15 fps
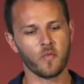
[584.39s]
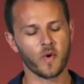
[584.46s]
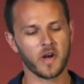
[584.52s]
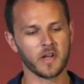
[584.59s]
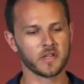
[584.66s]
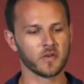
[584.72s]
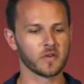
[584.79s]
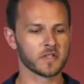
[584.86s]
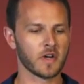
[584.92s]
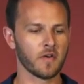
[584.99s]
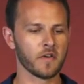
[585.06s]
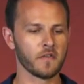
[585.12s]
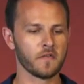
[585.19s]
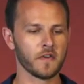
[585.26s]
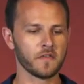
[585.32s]
when they took down
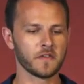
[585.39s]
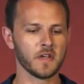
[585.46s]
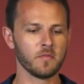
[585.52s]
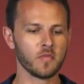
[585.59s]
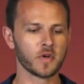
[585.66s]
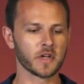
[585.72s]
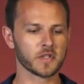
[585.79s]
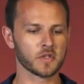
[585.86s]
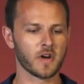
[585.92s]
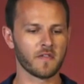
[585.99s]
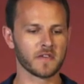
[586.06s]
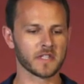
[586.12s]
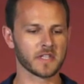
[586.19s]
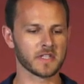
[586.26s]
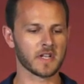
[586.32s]
the 15 booter
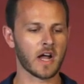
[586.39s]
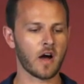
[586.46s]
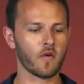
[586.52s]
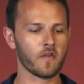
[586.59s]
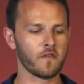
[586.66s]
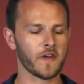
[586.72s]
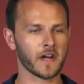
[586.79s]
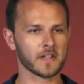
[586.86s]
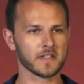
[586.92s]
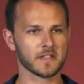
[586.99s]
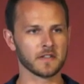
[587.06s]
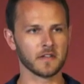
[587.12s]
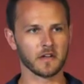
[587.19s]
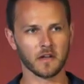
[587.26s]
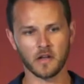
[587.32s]
services and how it affects
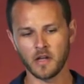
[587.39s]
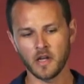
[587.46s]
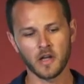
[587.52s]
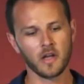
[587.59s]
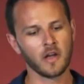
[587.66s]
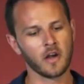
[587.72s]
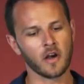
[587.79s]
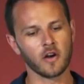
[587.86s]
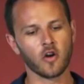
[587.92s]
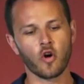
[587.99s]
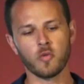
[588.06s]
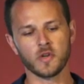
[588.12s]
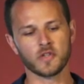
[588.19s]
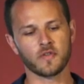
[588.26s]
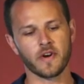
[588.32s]
the
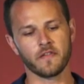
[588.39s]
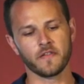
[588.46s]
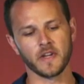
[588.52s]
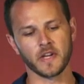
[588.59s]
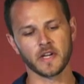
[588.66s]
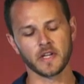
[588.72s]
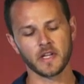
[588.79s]
global traffic.